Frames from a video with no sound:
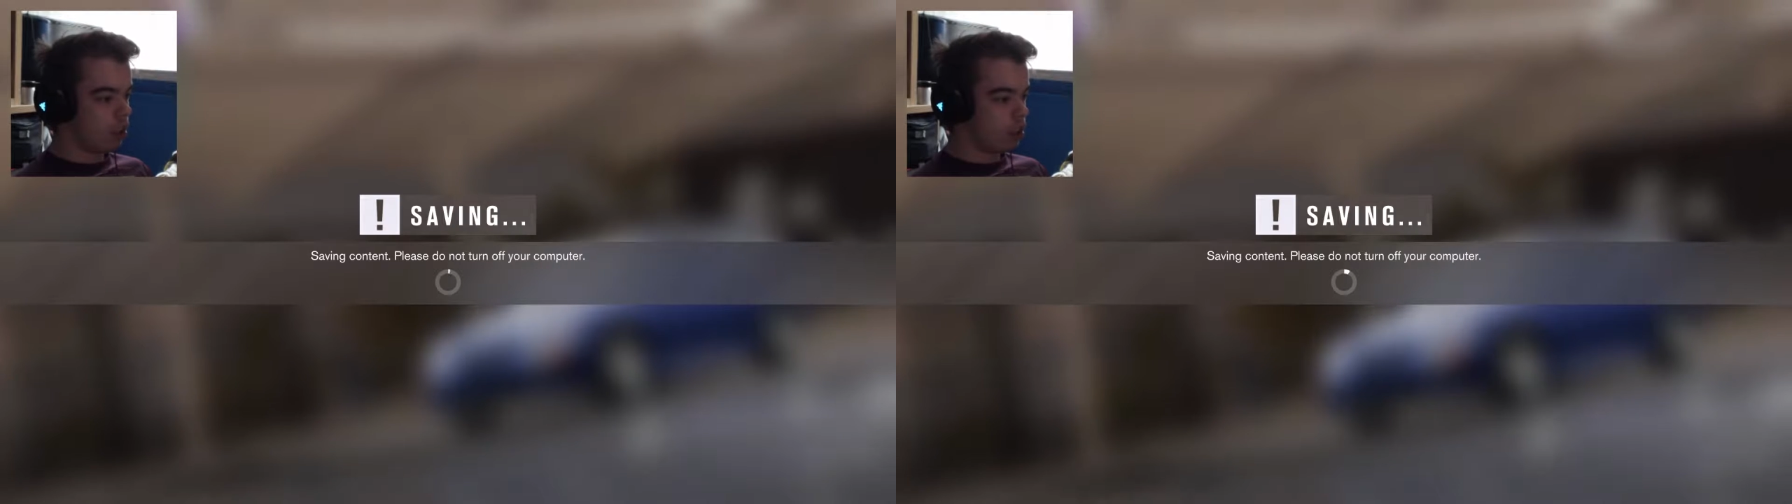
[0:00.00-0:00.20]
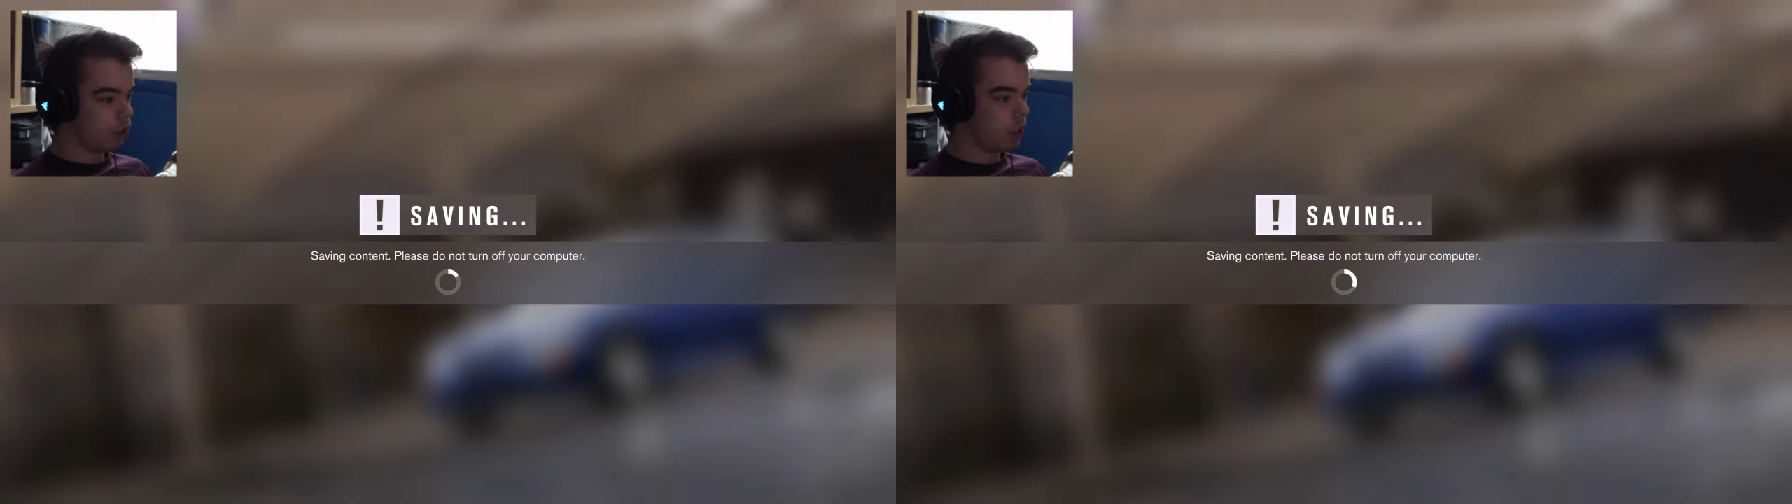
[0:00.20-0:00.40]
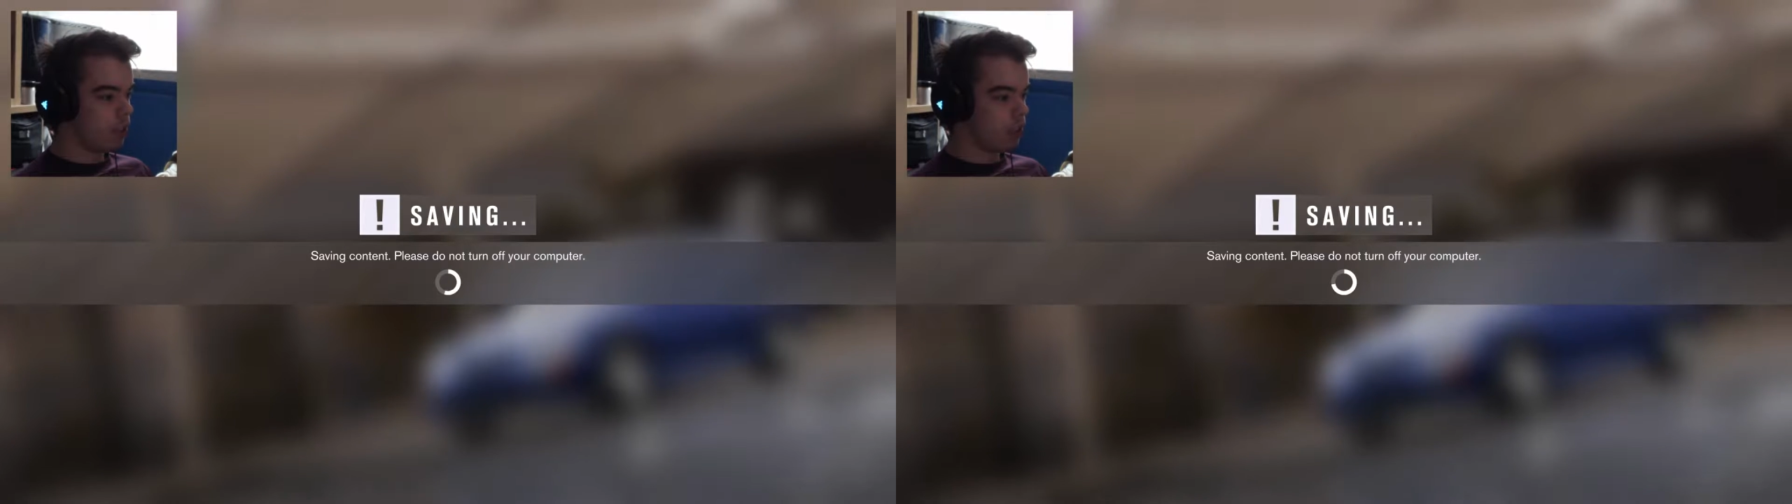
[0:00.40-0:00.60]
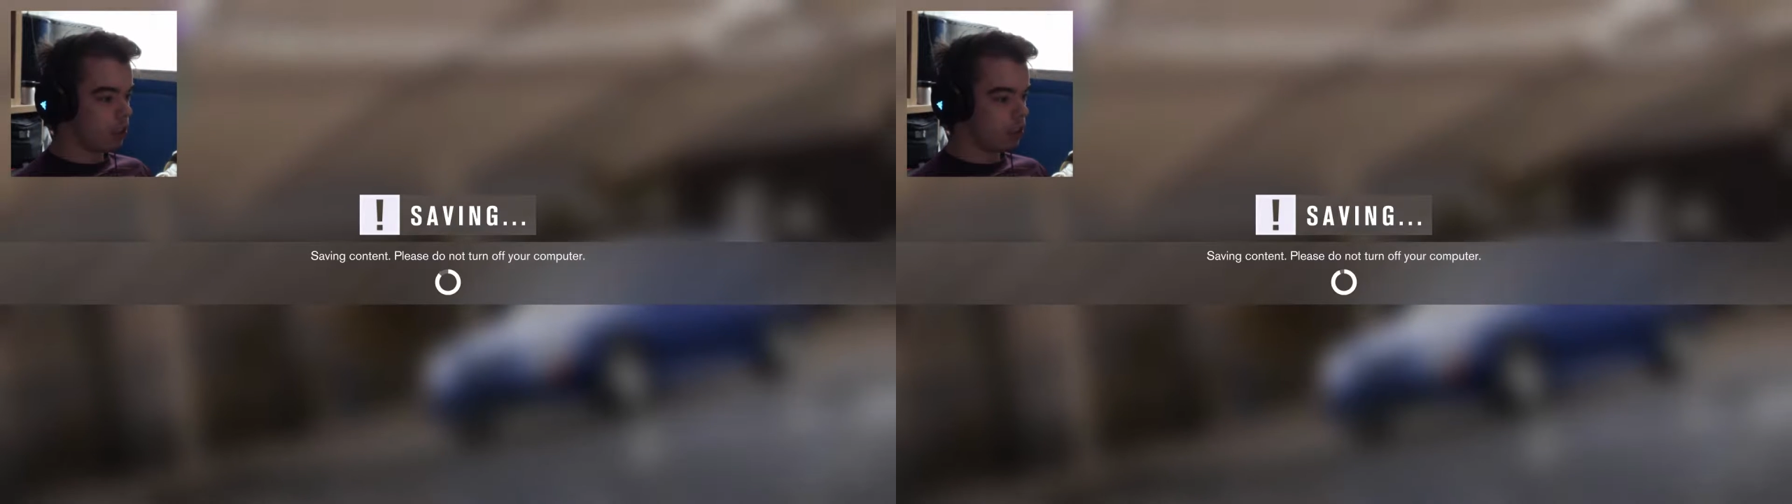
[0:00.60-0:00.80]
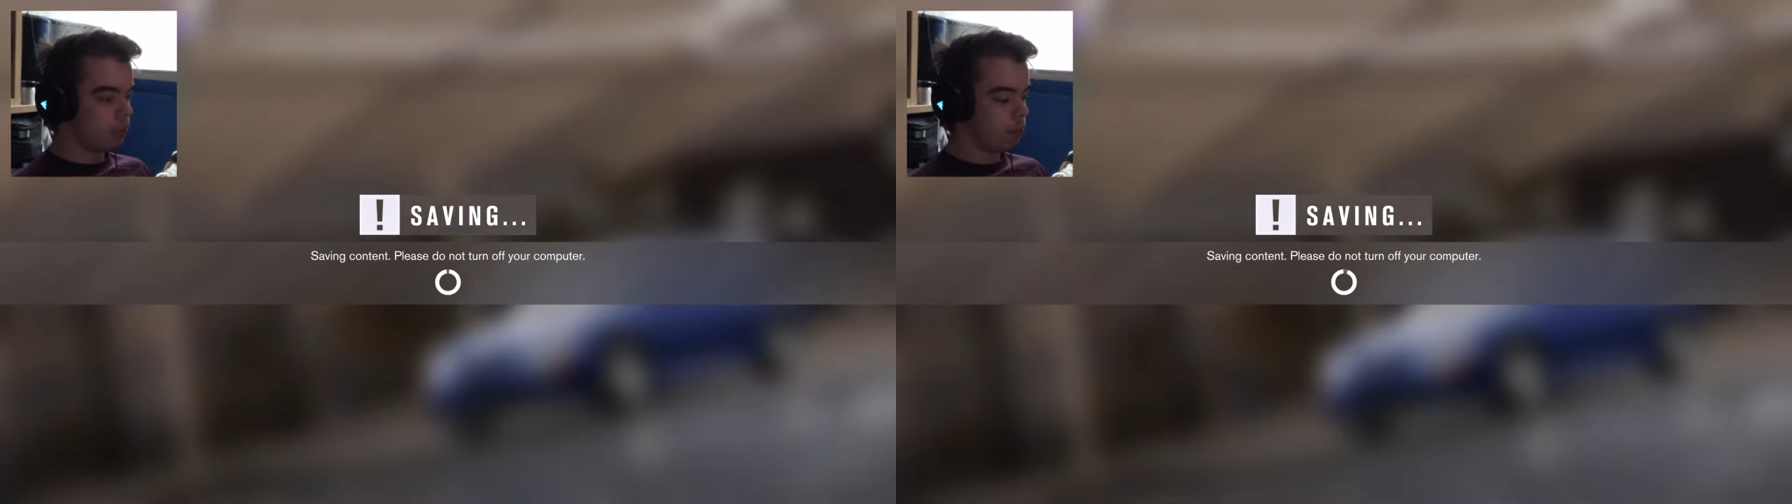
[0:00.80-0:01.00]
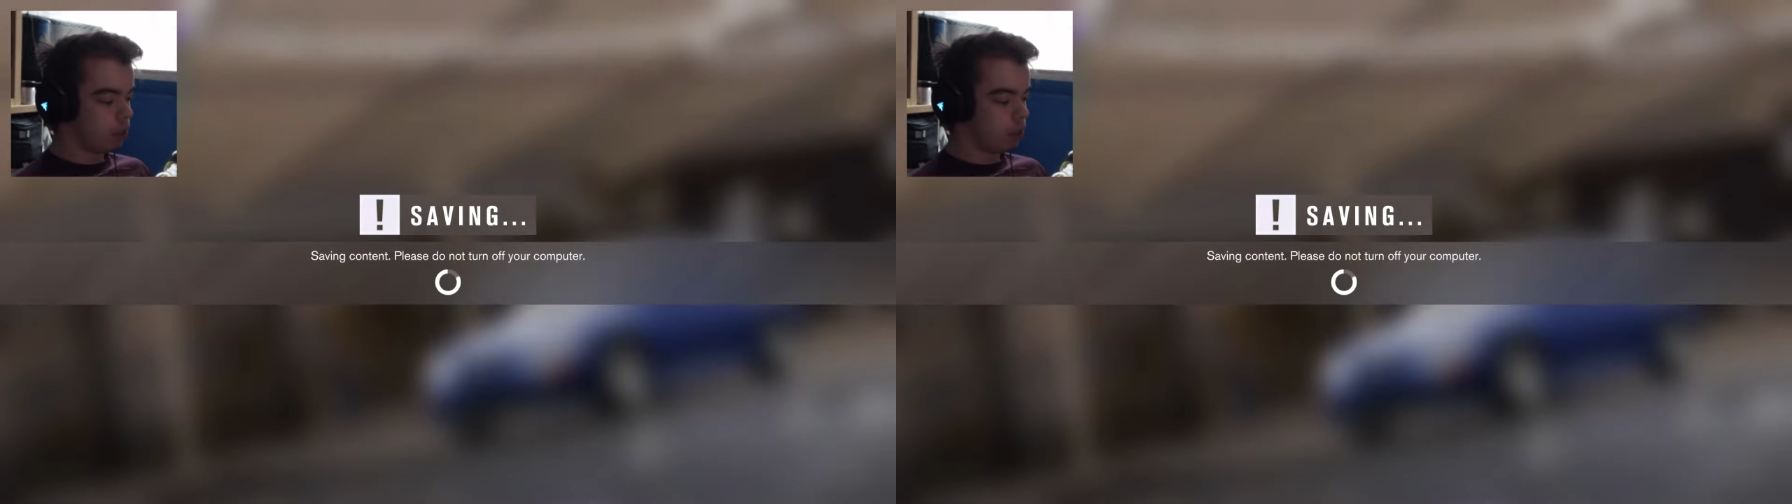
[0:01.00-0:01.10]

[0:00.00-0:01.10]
you know, saving content,